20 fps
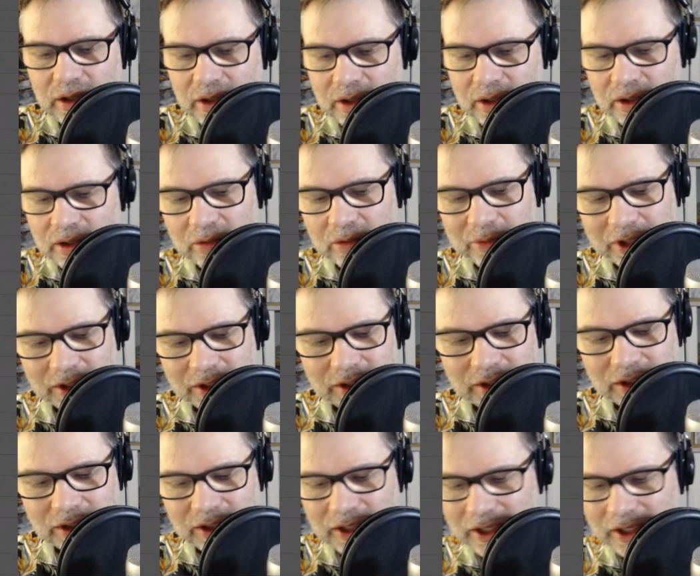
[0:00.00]
Could be a little
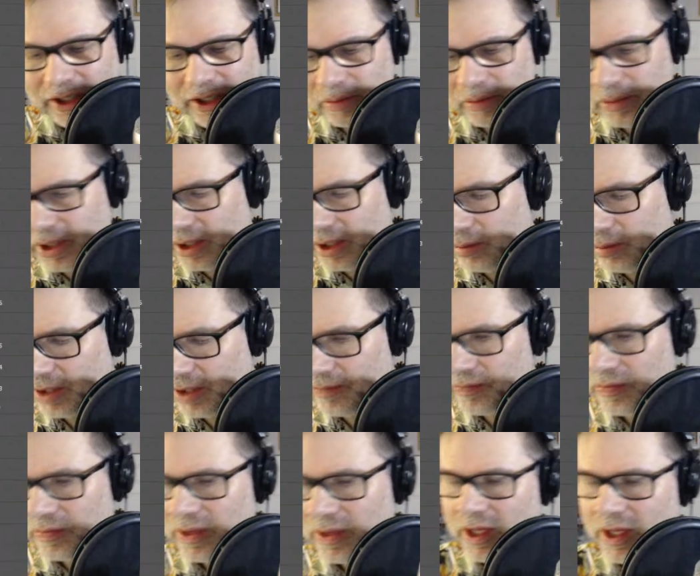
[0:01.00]
higher maybe.
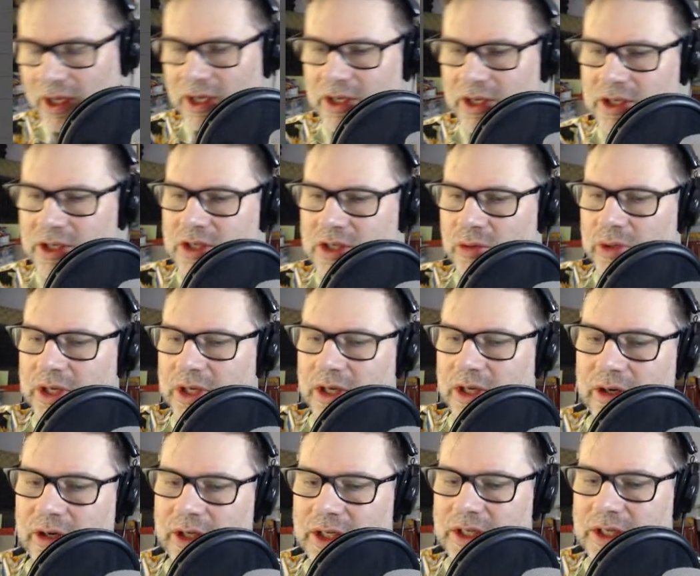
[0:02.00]
So we need our
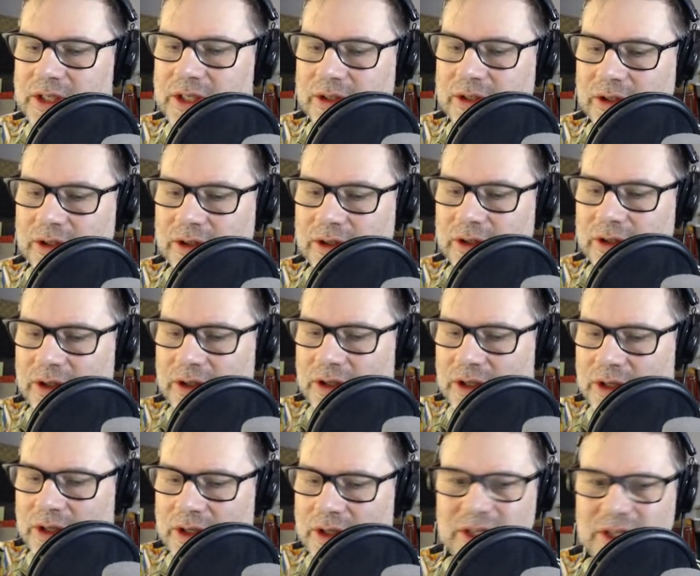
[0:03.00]
easel,
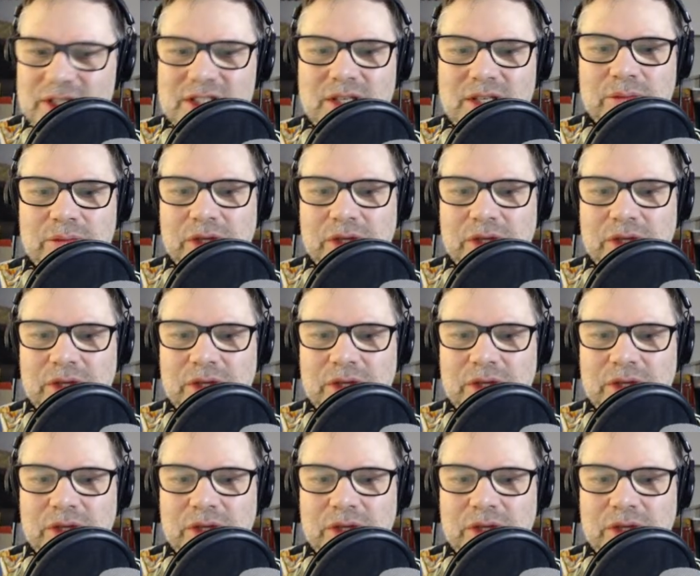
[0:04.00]
something